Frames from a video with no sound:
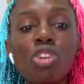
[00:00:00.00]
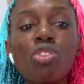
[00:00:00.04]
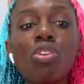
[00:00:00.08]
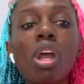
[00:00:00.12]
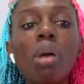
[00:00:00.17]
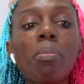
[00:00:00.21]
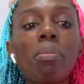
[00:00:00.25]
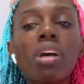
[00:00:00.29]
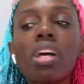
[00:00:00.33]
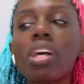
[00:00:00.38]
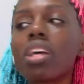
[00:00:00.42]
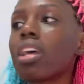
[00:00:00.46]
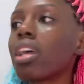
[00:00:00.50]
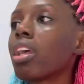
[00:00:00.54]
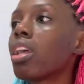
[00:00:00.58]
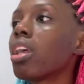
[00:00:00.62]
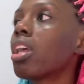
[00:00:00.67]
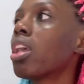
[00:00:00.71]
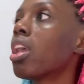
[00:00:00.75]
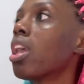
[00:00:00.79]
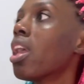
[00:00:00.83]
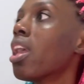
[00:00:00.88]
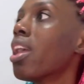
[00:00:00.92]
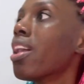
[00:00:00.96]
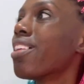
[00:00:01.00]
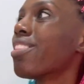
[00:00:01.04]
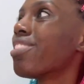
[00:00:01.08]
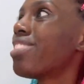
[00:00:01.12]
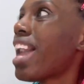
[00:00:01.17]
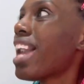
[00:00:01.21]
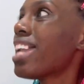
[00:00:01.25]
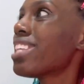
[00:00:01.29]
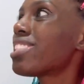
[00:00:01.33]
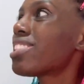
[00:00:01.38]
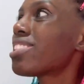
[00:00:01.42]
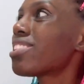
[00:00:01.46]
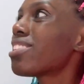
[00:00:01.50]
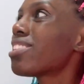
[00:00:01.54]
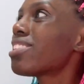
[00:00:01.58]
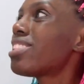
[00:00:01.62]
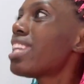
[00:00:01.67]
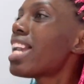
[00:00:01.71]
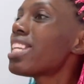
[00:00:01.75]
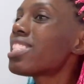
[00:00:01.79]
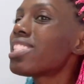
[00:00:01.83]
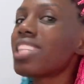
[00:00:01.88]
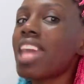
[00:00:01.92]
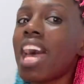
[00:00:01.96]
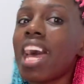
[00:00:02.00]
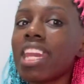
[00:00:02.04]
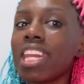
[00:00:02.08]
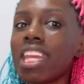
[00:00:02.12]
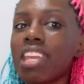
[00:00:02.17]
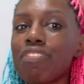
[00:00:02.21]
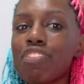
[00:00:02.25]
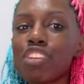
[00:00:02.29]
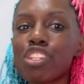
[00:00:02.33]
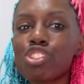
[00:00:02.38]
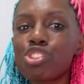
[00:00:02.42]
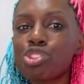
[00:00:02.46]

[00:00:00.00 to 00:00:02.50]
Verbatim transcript: Grandma, that's that's not even